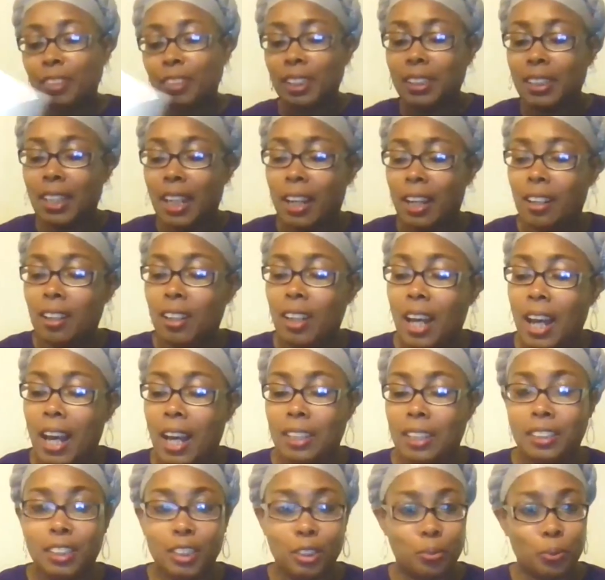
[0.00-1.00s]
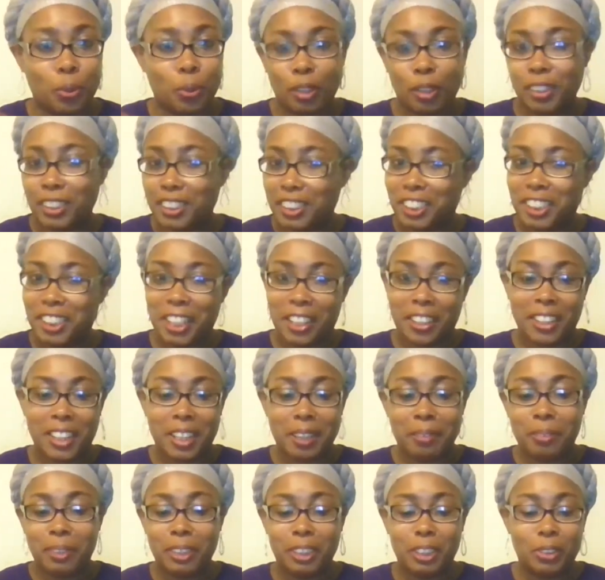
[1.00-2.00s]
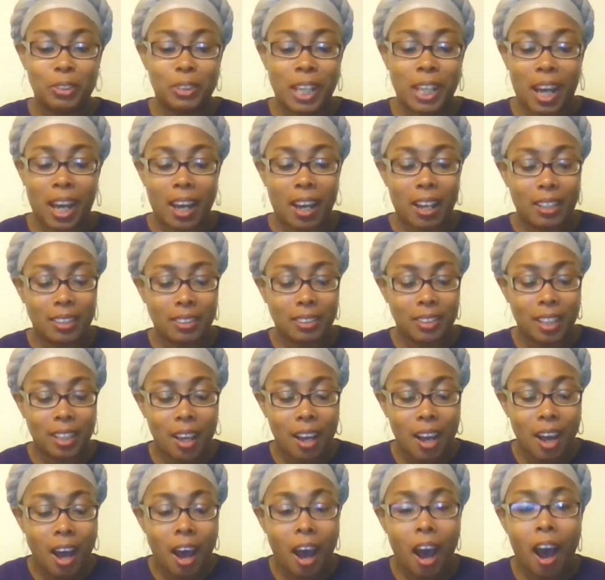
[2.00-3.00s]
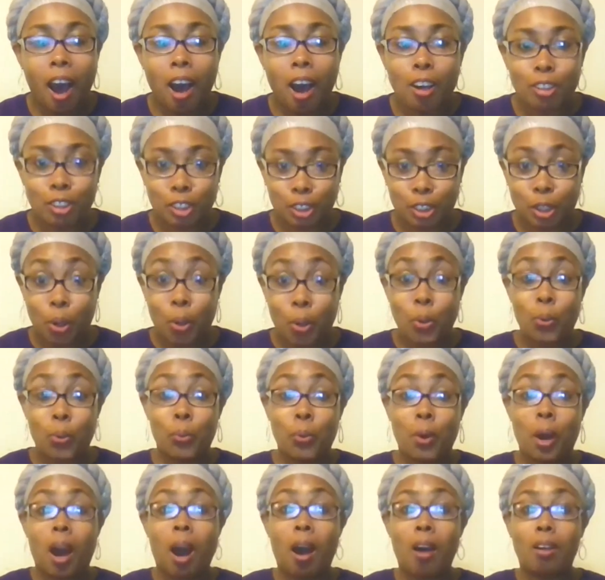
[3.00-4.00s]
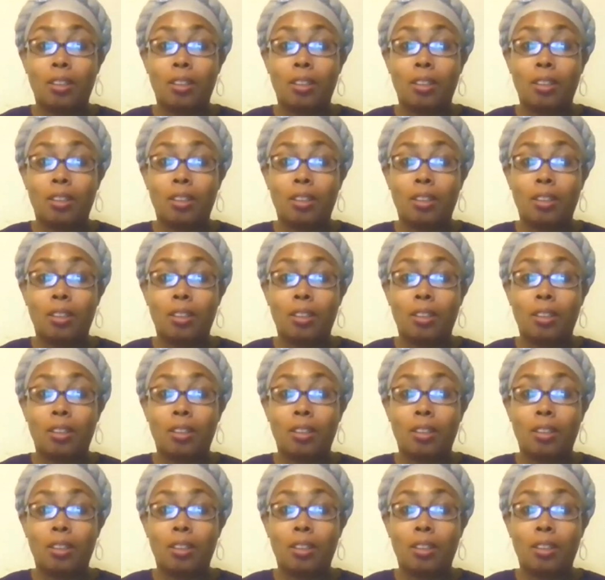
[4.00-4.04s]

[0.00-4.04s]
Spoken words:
Now, I just wanted to share that with you guys. Also,